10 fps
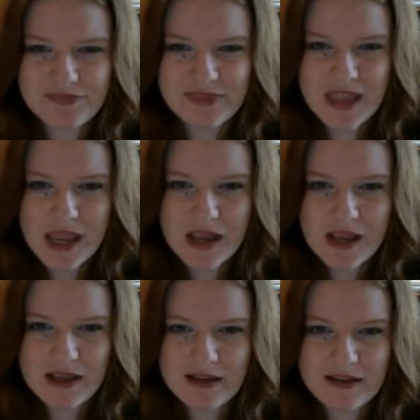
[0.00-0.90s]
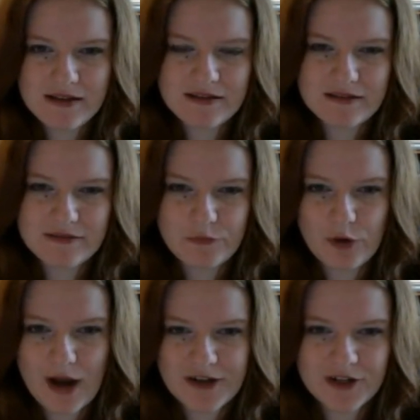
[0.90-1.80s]
They
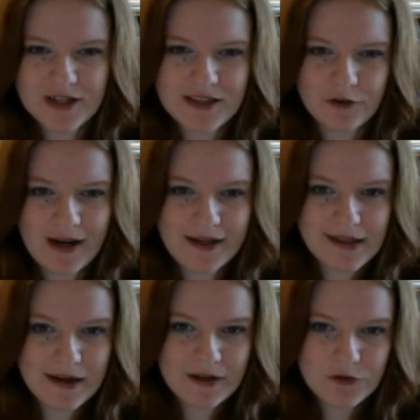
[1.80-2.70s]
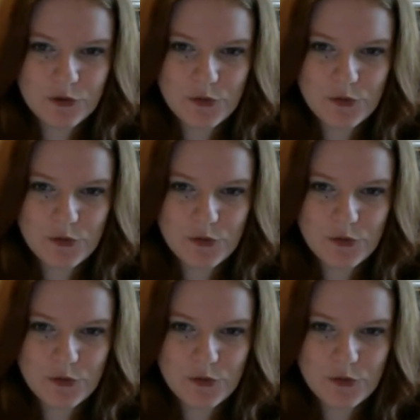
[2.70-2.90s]
were entering the Grand Line,